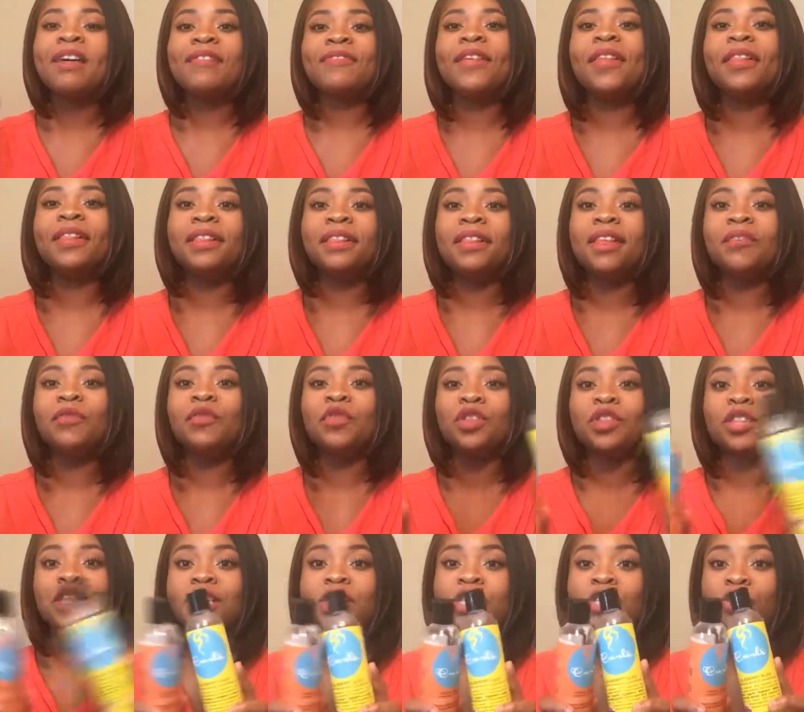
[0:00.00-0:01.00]
fell in love with
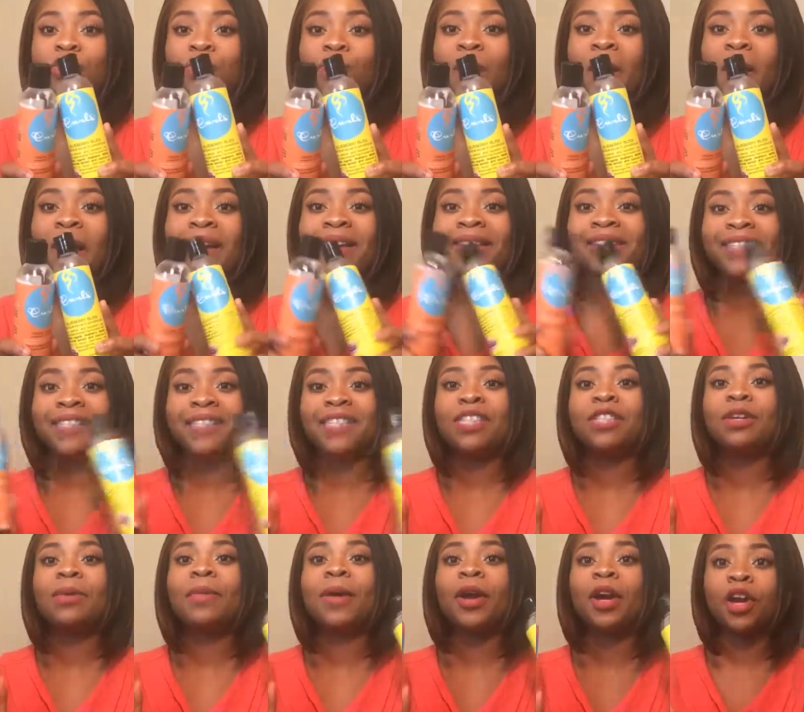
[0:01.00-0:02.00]
these two products
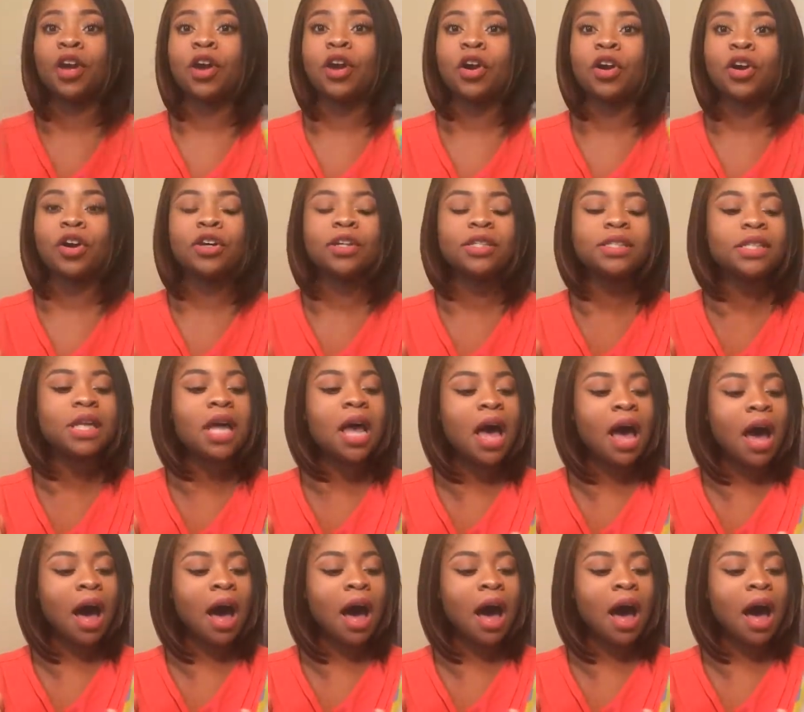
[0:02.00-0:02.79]
these are by curls